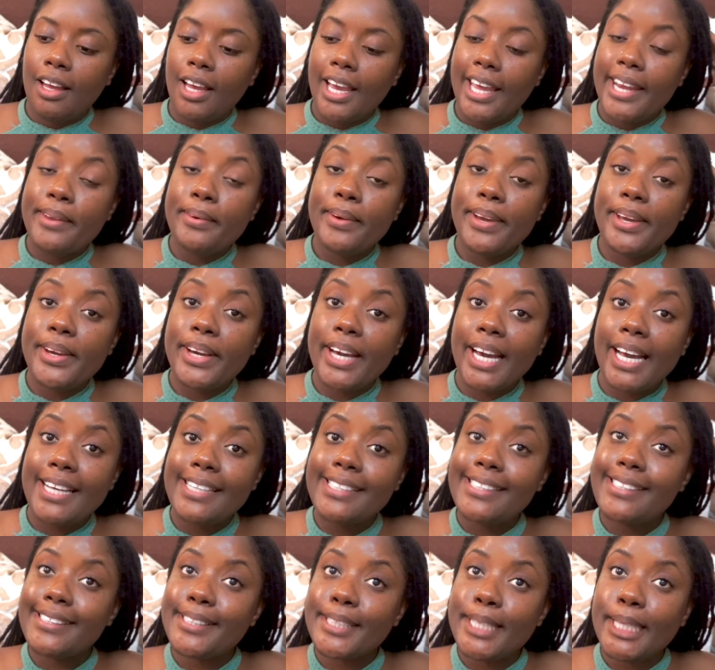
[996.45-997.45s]
Anyway, you
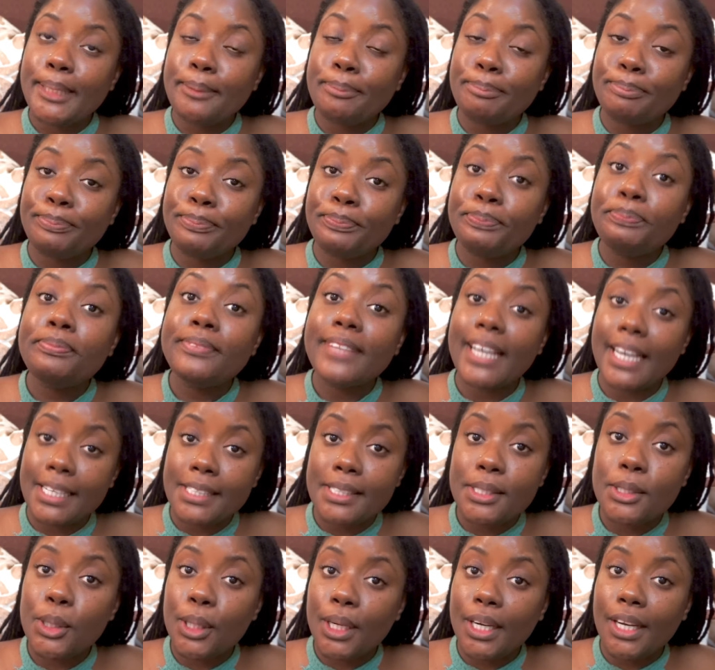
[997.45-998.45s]
guys,
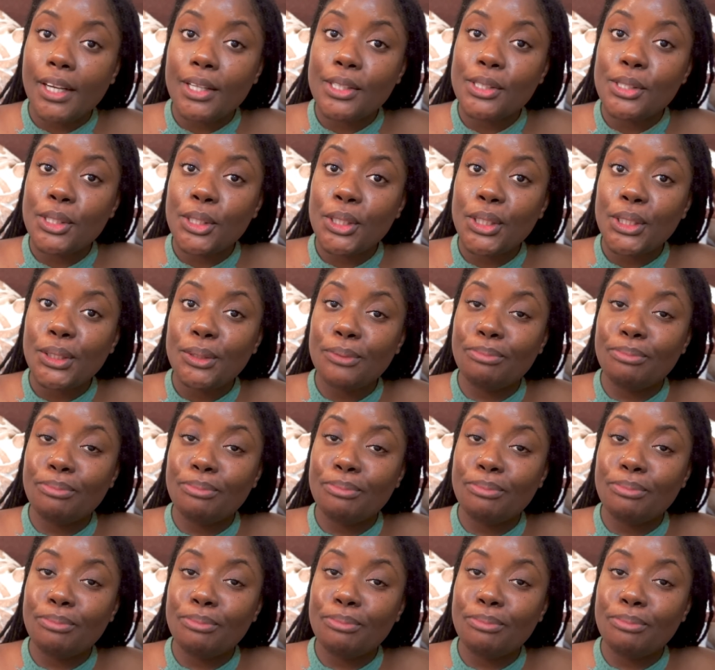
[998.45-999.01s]
nice talking to you.